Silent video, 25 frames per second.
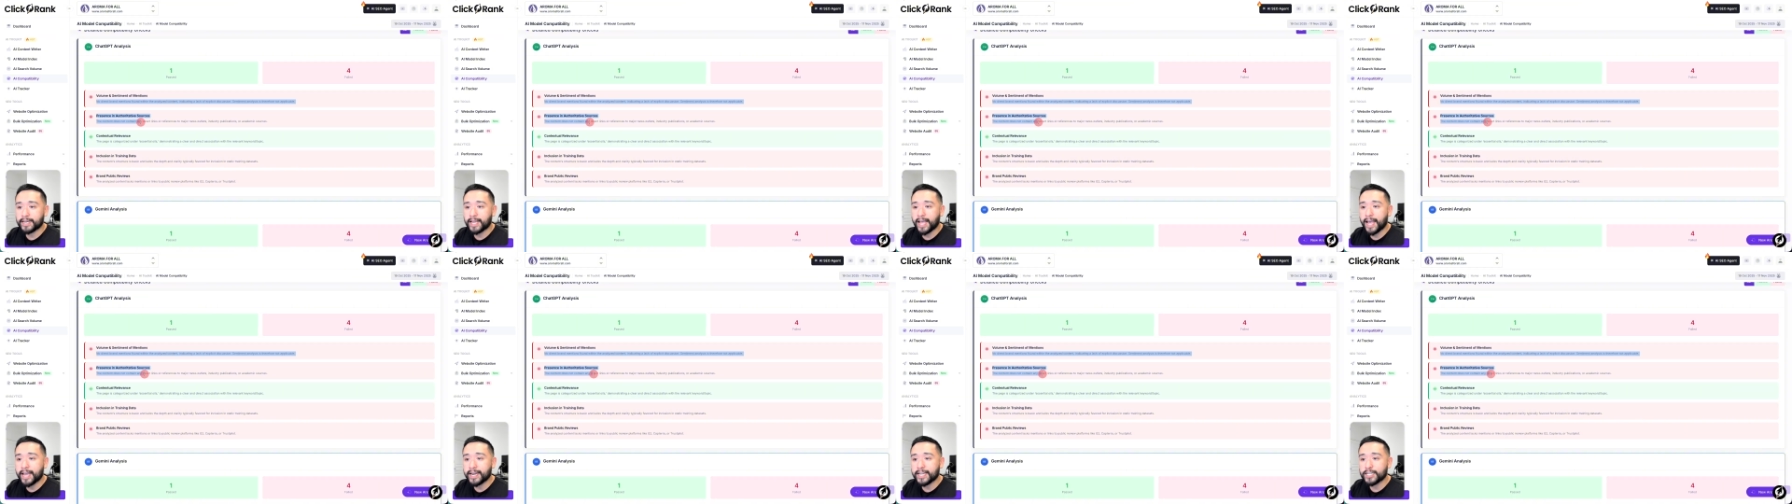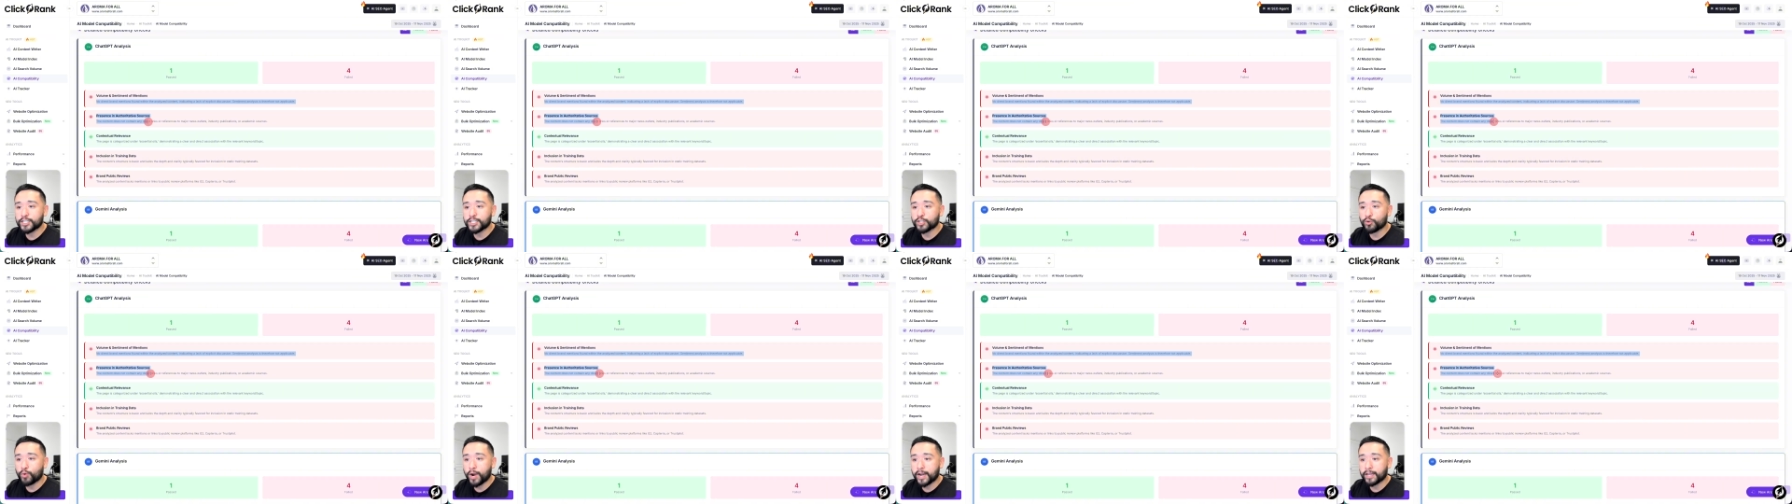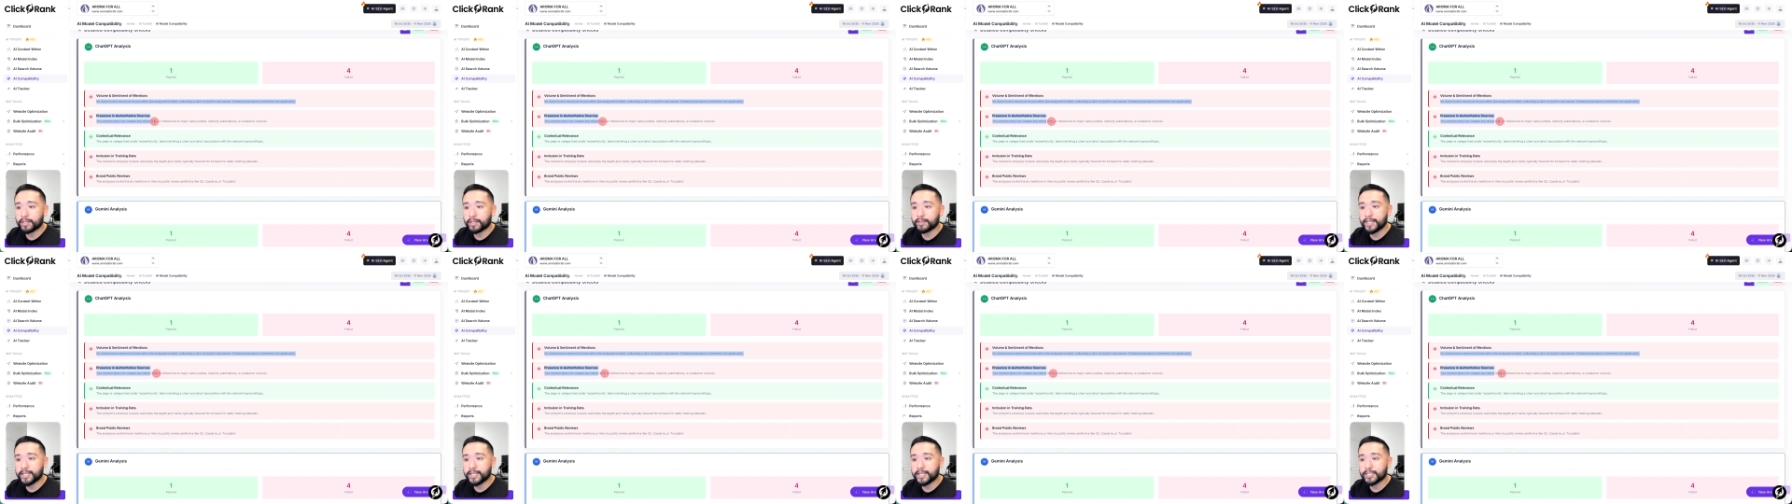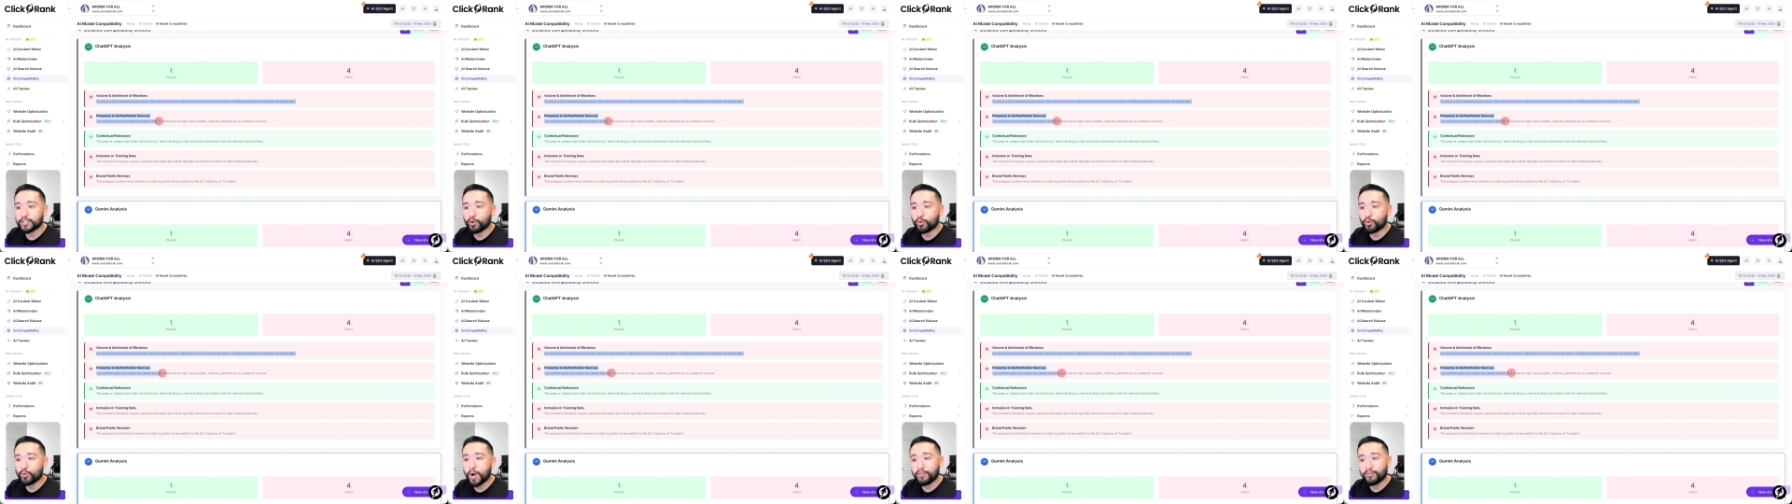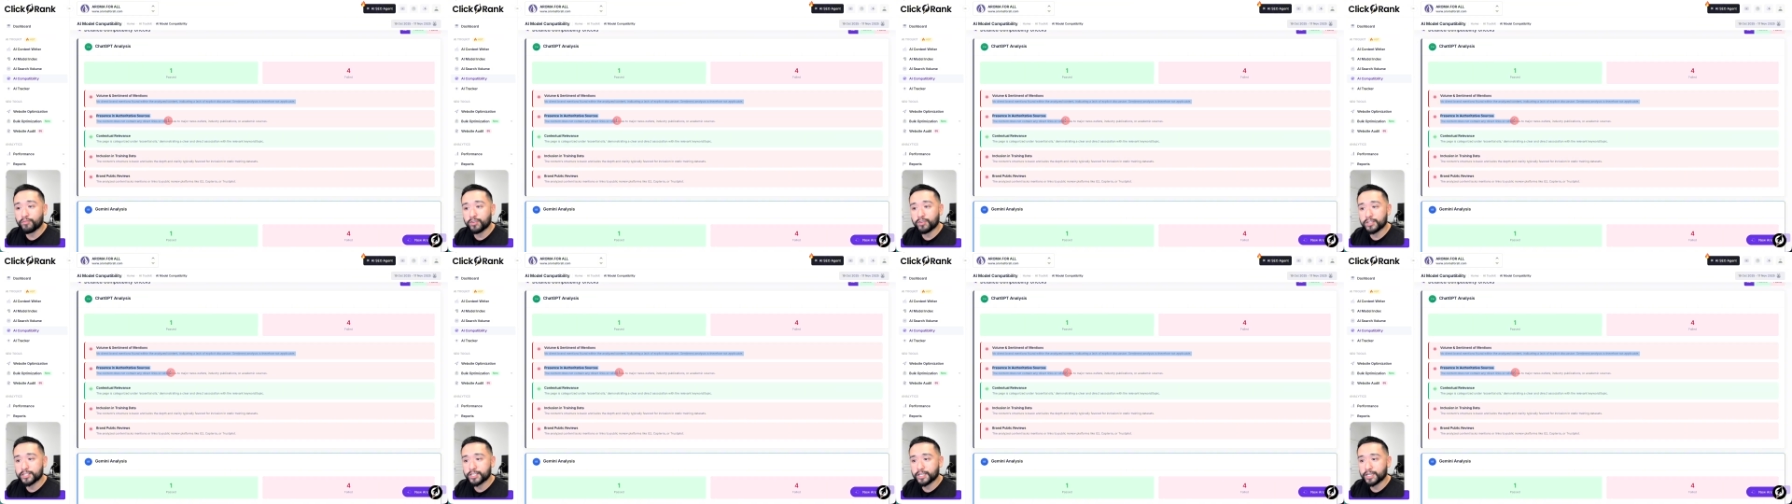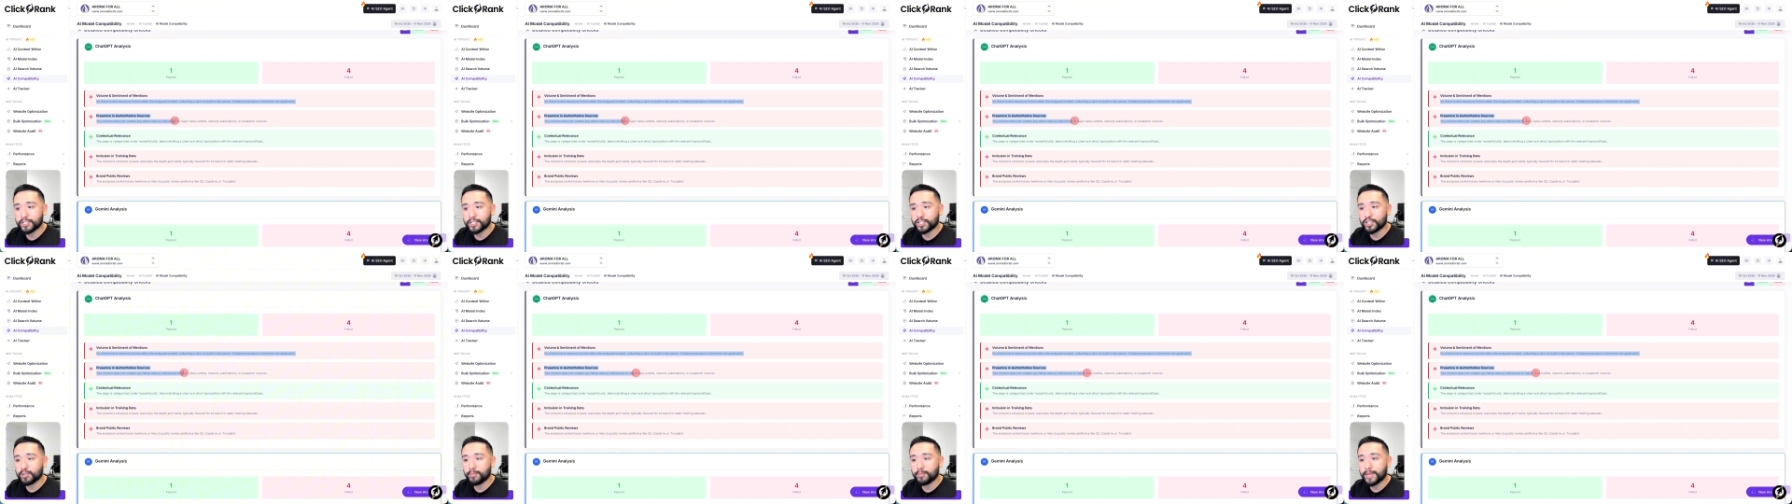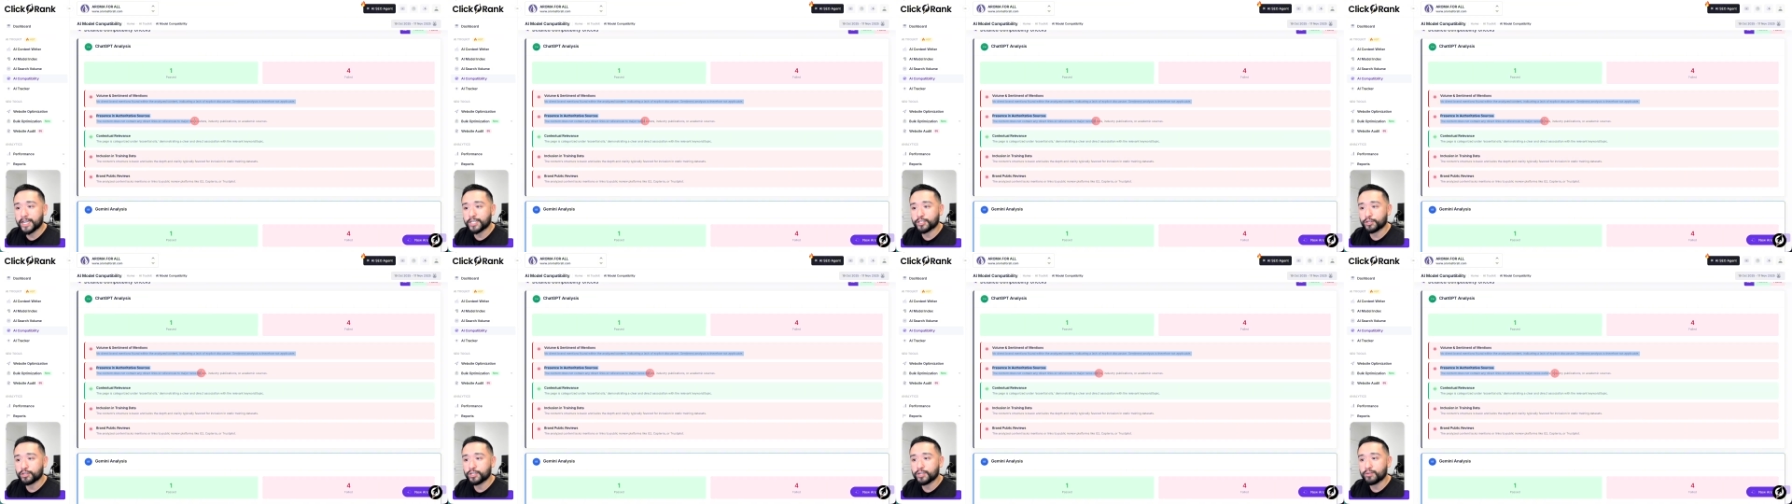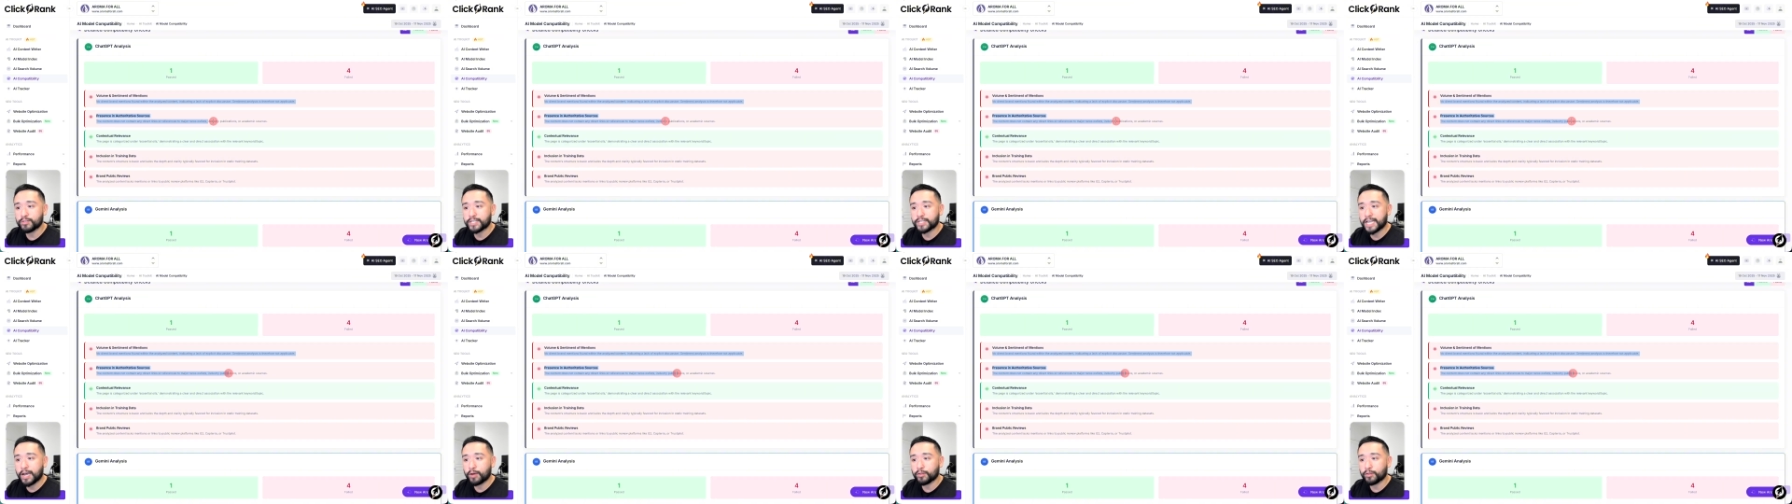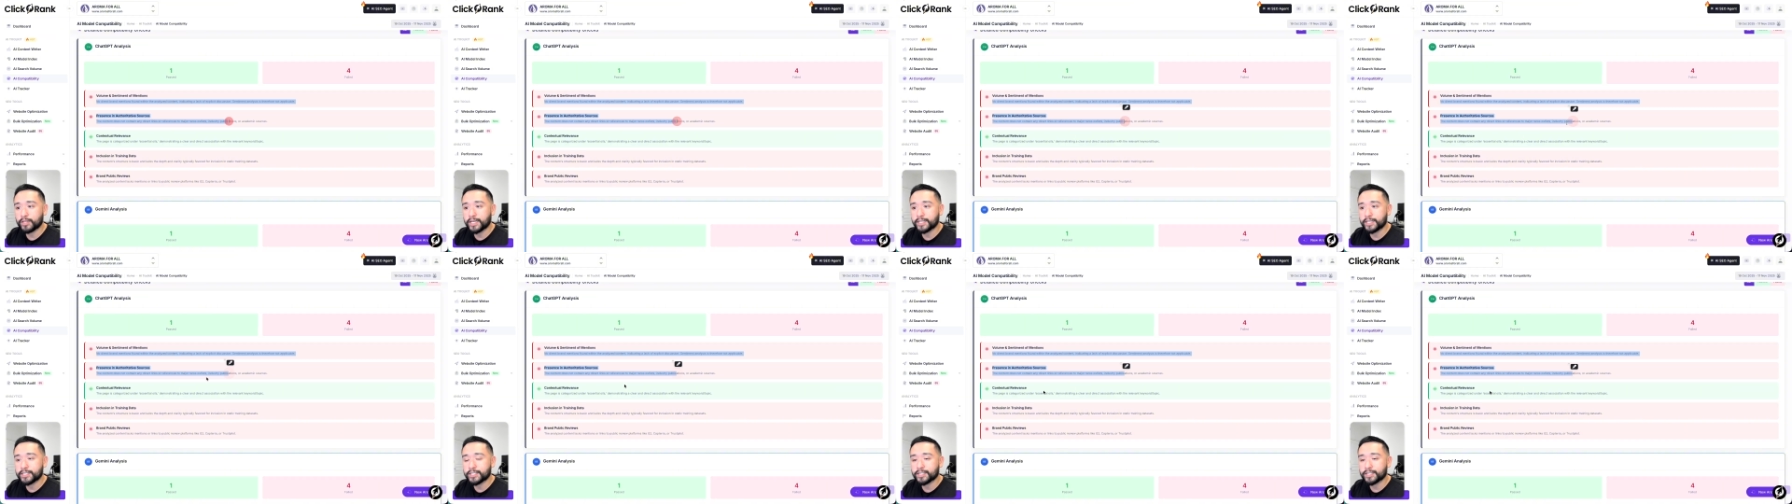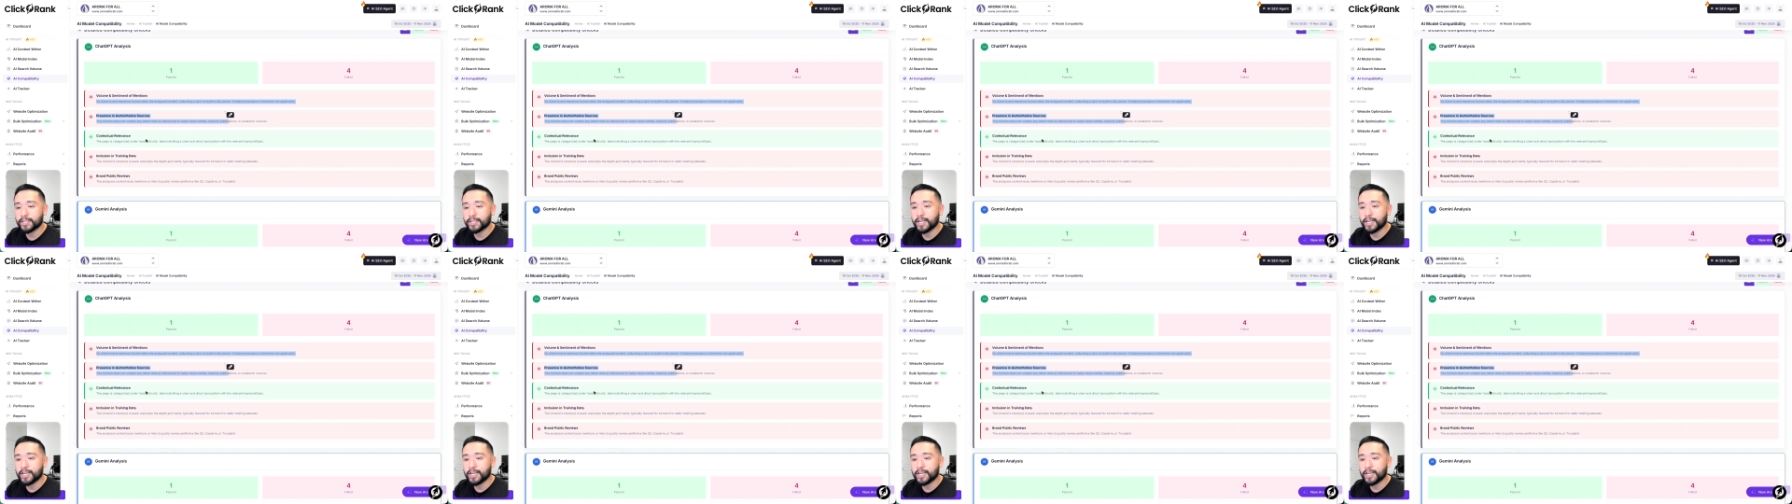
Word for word: any direct links or references to major news outlets,